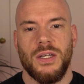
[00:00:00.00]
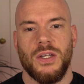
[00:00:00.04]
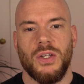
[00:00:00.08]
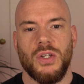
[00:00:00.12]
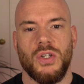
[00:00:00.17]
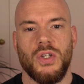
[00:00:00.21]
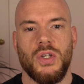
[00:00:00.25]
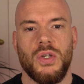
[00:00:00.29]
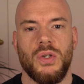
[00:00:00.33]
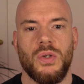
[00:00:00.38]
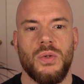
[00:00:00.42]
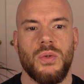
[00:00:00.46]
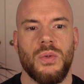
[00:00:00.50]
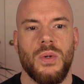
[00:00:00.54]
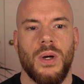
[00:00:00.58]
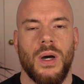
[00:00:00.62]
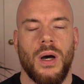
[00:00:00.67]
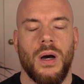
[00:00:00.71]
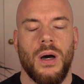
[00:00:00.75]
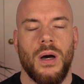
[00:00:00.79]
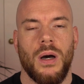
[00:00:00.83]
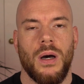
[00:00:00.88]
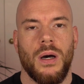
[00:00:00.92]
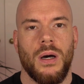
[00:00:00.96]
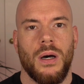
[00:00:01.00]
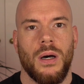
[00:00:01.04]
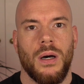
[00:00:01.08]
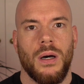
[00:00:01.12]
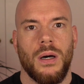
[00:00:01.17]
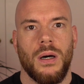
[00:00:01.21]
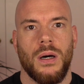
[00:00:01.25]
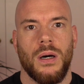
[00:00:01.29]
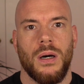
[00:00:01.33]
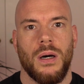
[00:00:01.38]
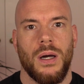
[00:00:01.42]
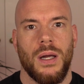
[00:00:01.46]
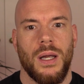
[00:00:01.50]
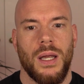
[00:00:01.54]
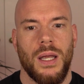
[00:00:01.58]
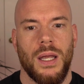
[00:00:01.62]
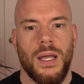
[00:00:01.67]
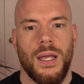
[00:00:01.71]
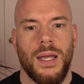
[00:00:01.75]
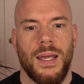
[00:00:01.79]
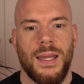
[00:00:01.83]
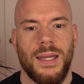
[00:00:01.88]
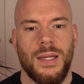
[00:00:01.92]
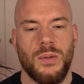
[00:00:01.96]
you are
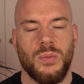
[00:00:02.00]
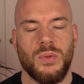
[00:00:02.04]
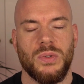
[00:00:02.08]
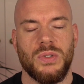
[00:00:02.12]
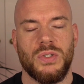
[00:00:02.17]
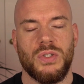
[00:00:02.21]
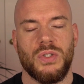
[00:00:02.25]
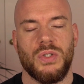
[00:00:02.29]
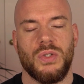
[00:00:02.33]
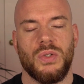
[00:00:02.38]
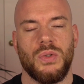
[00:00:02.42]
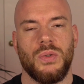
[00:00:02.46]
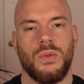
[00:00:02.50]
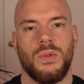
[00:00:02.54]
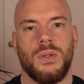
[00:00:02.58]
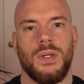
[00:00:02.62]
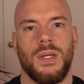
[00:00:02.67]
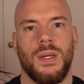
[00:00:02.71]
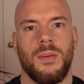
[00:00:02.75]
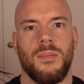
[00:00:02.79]
able to